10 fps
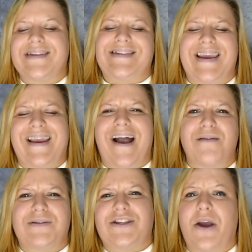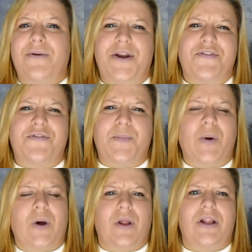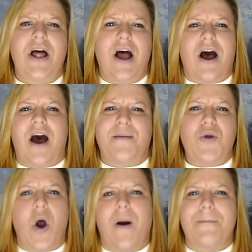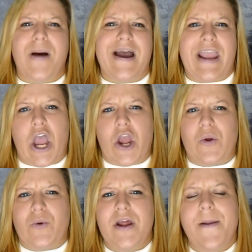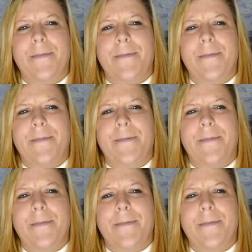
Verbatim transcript: see, I'm so lovable, I'm not on my own.